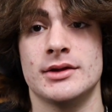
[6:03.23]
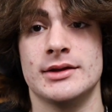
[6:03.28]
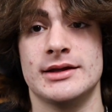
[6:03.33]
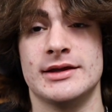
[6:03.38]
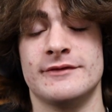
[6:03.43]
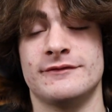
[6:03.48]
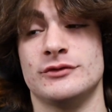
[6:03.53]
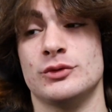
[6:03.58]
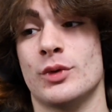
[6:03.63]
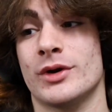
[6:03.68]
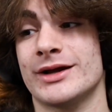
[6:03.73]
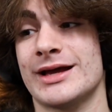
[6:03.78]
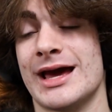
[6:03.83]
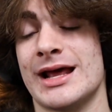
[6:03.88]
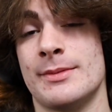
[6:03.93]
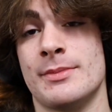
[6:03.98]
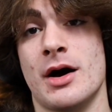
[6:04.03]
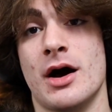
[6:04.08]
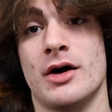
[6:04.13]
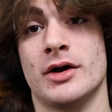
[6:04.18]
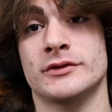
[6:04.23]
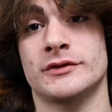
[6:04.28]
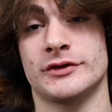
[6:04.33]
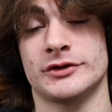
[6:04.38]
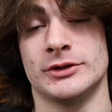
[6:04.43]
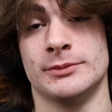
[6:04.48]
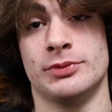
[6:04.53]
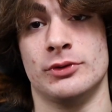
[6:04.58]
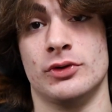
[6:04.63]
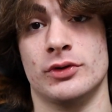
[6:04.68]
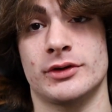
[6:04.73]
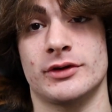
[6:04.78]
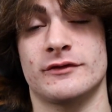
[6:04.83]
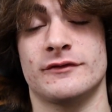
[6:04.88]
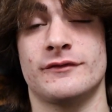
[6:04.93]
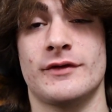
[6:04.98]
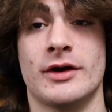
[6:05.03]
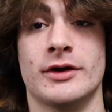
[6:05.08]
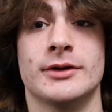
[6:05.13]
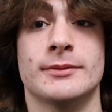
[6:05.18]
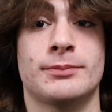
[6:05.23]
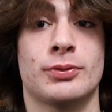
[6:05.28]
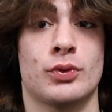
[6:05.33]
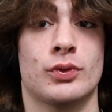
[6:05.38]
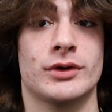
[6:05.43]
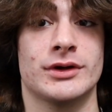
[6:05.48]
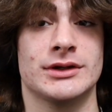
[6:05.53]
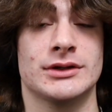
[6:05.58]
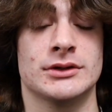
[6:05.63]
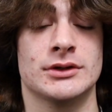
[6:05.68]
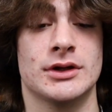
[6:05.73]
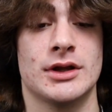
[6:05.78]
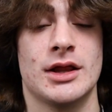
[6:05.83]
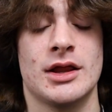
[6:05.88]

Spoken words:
if you are catabolic during your bulk, it's very important